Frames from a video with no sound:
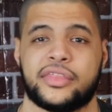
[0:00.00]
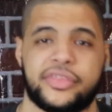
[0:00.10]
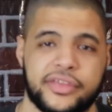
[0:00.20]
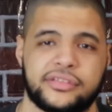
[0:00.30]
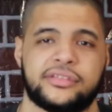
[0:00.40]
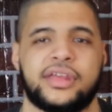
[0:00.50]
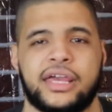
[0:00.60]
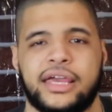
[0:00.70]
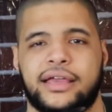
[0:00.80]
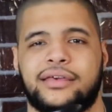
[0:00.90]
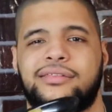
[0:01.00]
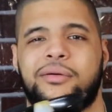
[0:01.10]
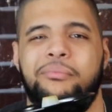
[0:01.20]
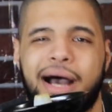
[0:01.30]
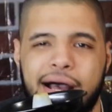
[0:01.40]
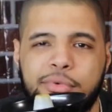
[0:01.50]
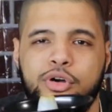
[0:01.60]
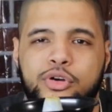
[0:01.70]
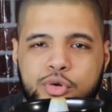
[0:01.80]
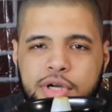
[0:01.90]
This is the Mob
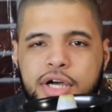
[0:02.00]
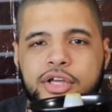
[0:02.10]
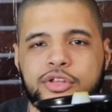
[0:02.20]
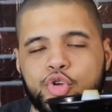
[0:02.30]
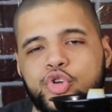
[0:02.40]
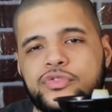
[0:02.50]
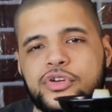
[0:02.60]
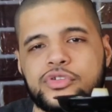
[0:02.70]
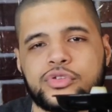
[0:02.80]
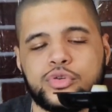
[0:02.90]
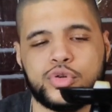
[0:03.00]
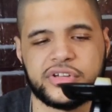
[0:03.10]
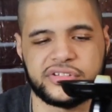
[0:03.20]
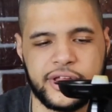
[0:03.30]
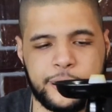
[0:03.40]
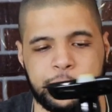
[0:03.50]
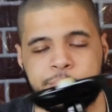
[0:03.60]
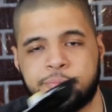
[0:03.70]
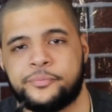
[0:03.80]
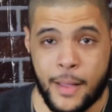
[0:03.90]
Hookah Universal Hookah Stem.
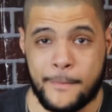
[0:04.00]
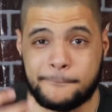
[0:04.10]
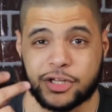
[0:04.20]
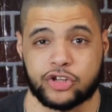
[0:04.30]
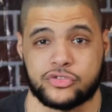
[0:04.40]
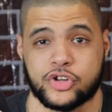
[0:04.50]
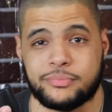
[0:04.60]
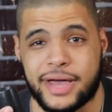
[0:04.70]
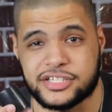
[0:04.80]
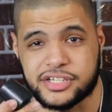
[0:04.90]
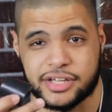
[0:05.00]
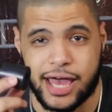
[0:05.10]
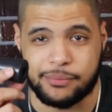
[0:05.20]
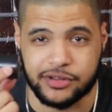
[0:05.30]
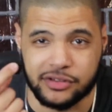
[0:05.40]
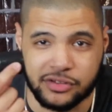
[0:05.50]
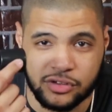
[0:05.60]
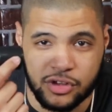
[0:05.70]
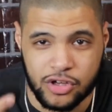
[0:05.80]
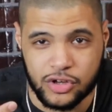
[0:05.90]
But the real magic happens
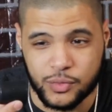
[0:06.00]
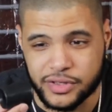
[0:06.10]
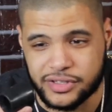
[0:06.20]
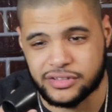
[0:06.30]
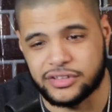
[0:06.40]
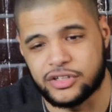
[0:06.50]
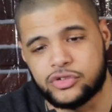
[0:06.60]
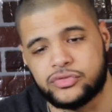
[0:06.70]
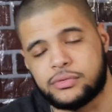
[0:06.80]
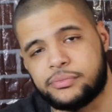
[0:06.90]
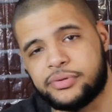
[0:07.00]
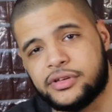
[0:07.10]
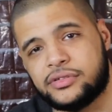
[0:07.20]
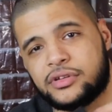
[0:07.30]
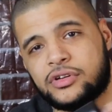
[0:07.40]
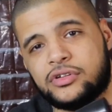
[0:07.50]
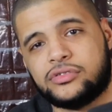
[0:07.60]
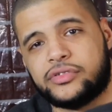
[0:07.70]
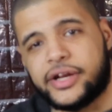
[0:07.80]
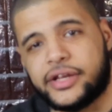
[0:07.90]
with this little rubber piece
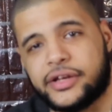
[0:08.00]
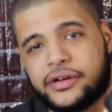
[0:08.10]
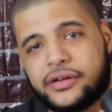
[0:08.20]
right here.